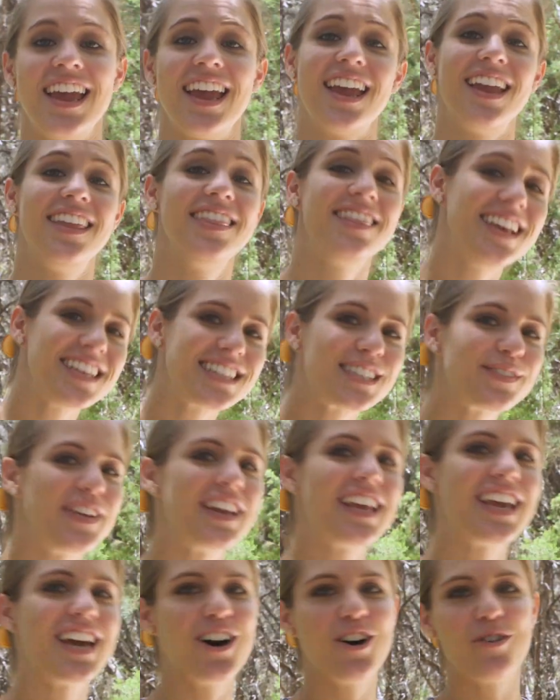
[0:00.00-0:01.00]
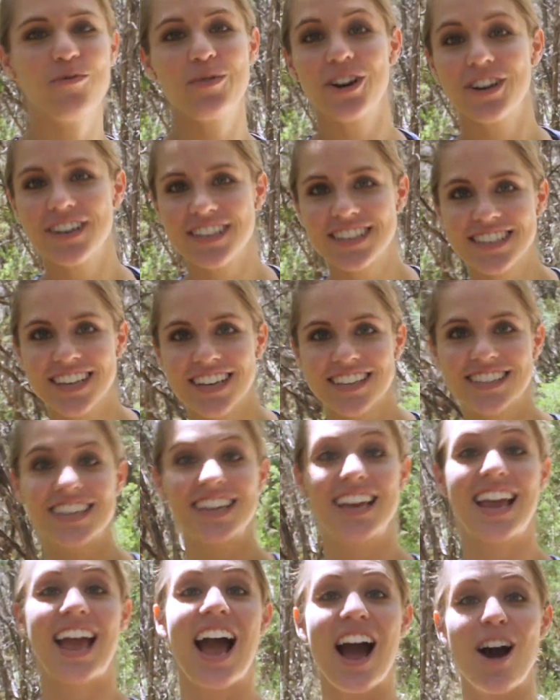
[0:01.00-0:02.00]
In this video, we're
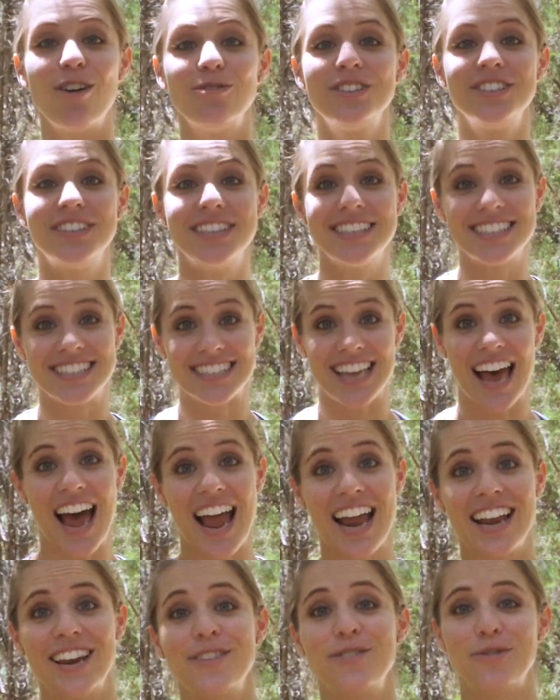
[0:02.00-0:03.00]
discussing how to design